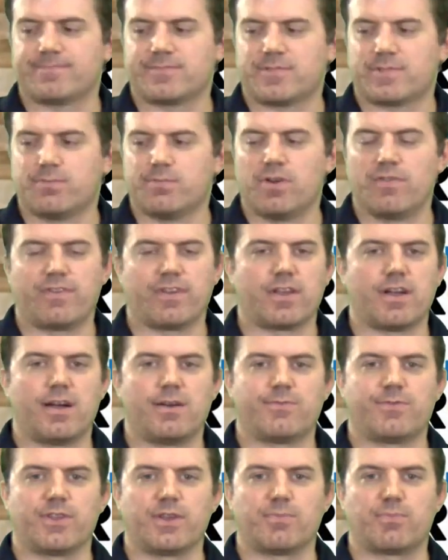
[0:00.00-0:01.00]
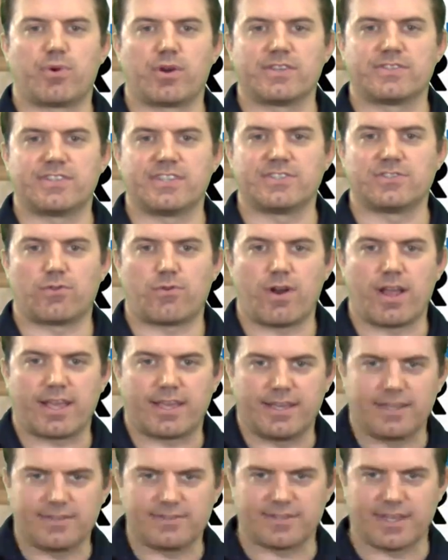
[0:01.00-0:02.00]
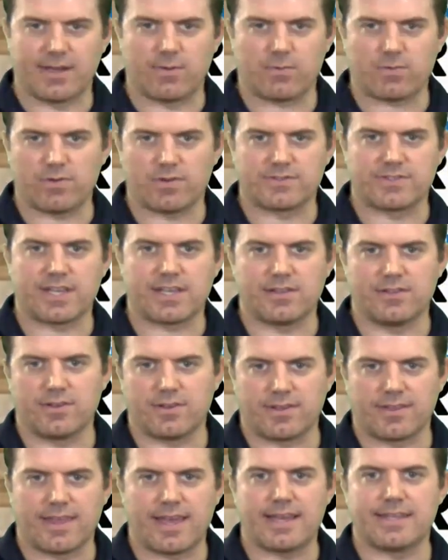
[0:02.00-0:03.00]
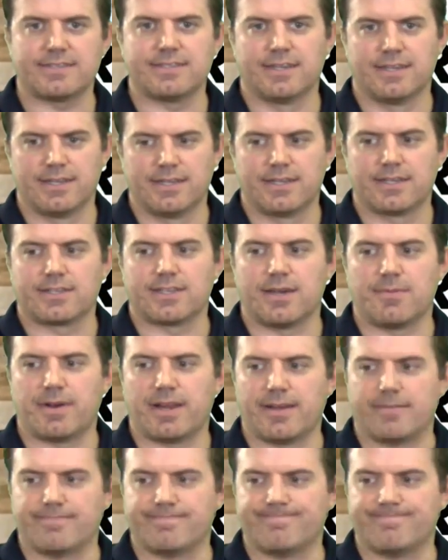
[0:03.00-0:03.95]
moving off the preseason rankings, and we're going to take a look at that coming up.